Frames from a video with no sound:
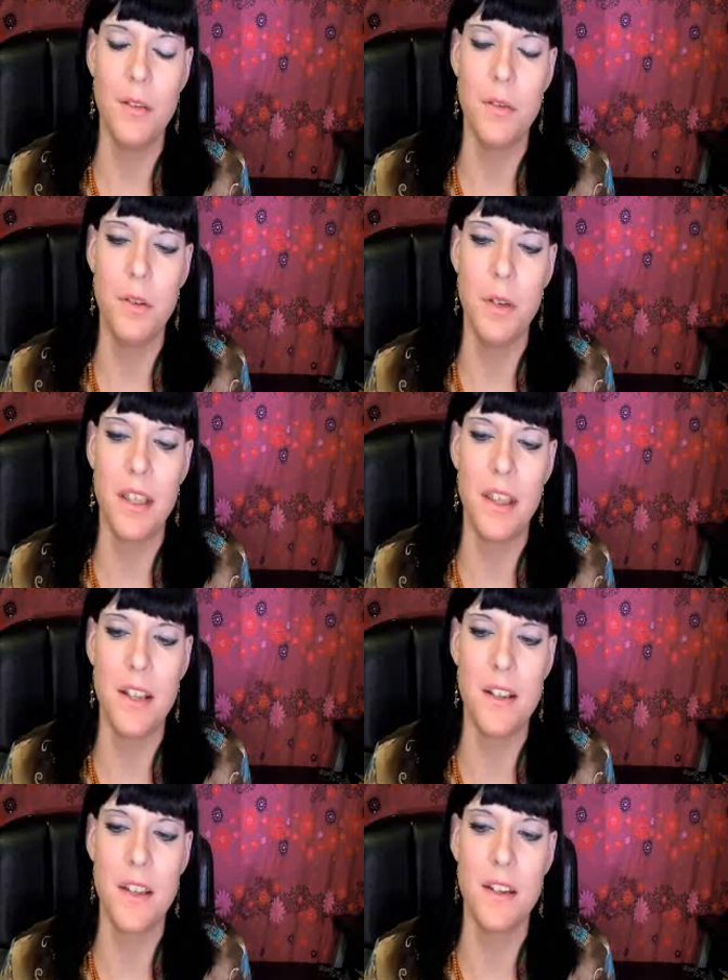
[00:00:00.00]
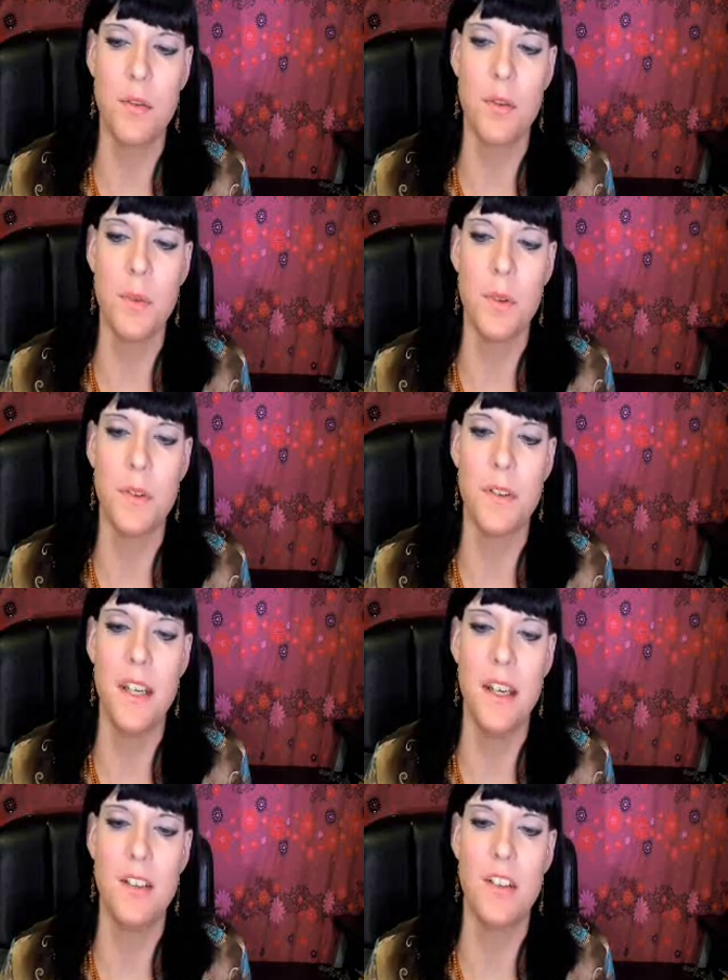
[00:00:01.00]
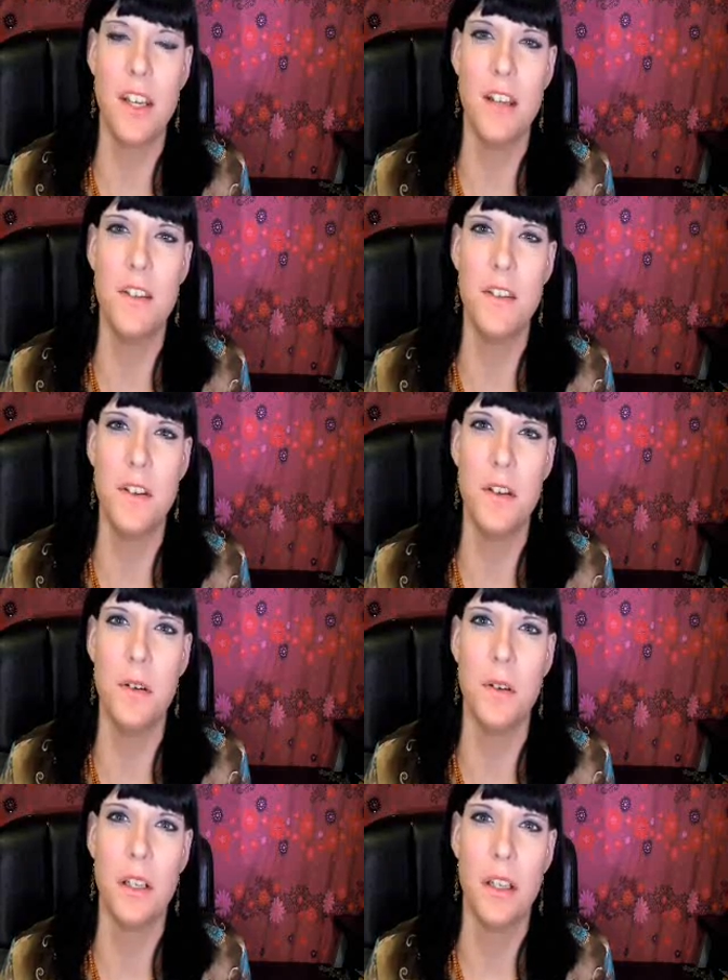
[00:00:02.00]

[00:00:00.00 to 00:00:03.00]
doing things that normal teenage kids do.